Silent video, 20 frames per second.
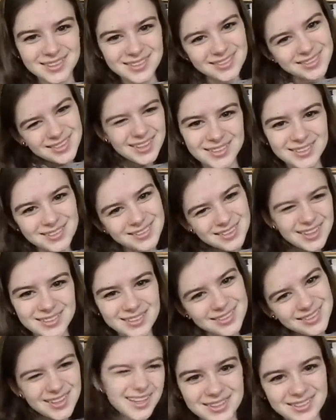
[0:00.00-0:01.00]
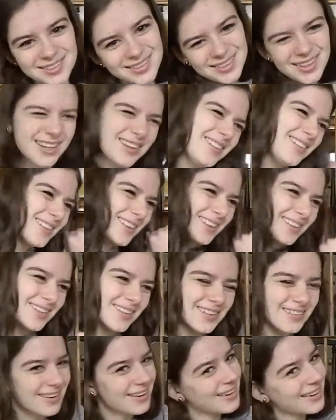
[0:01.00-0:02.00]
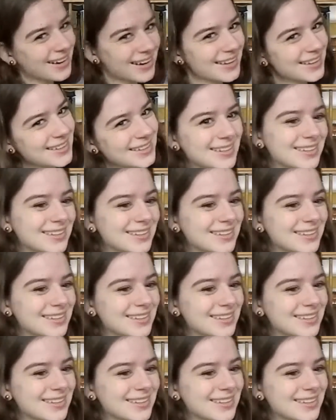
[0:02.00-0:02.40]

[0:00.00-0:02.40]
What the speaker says: Let's get started.